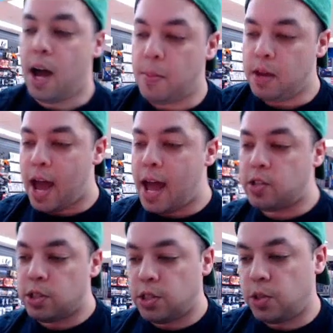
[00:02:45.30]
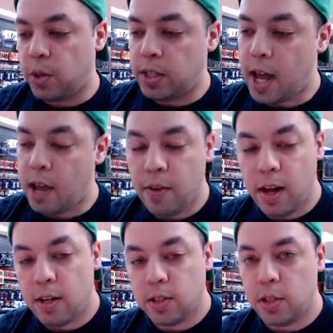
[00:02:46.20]
As you're destroying TIE
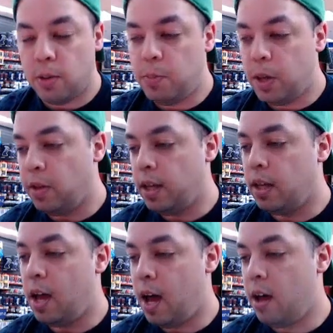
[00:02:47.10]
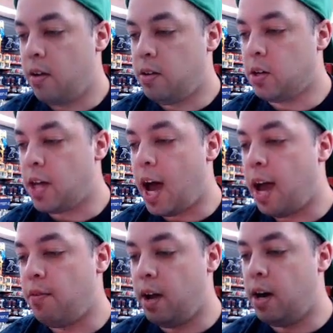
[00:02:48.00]
fighters, you're building your TIE
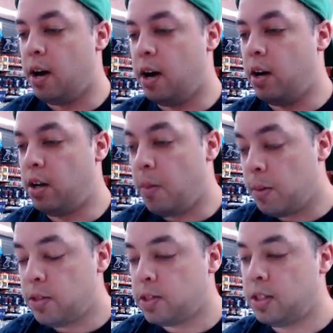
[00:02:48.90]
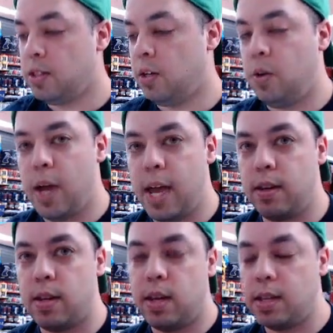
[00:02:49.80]
fighter numbers until you
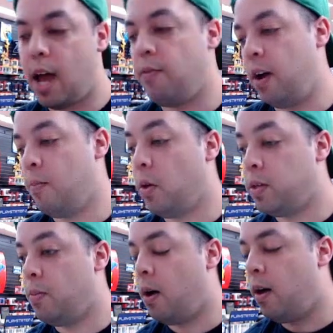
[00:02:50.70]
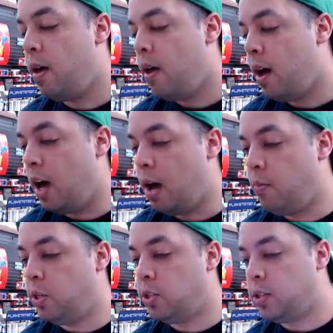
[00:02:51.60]
hit TIE fighter multi-ball,
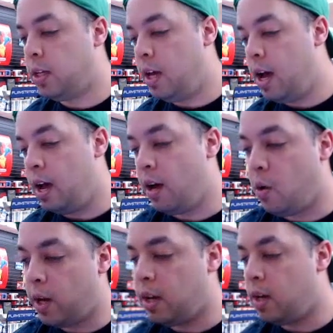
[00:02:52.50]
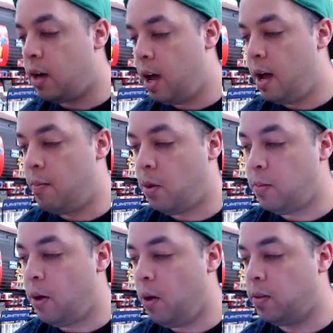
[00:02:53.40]
which is a quick
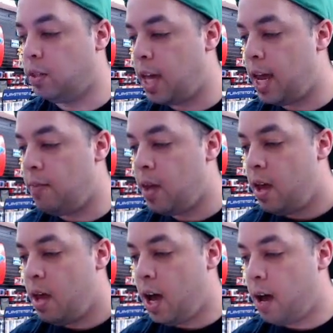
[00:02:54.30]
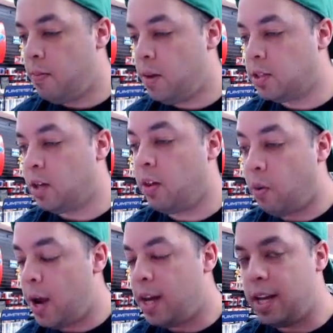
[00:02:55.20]
multi-ball in this game. There's another
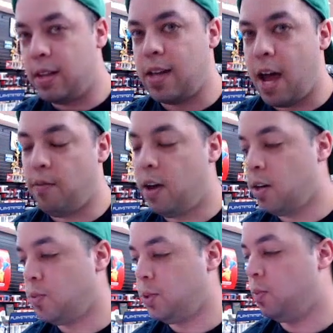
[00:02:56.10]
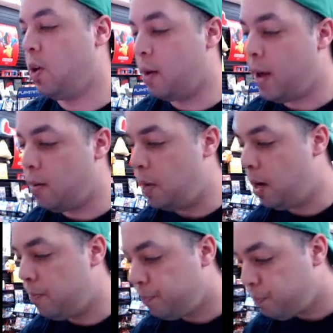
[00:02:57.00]
way to get TIE fighters, which we'll talk about in a
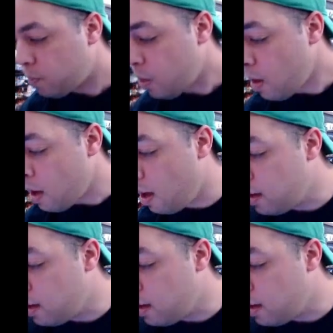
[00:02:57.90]
minute.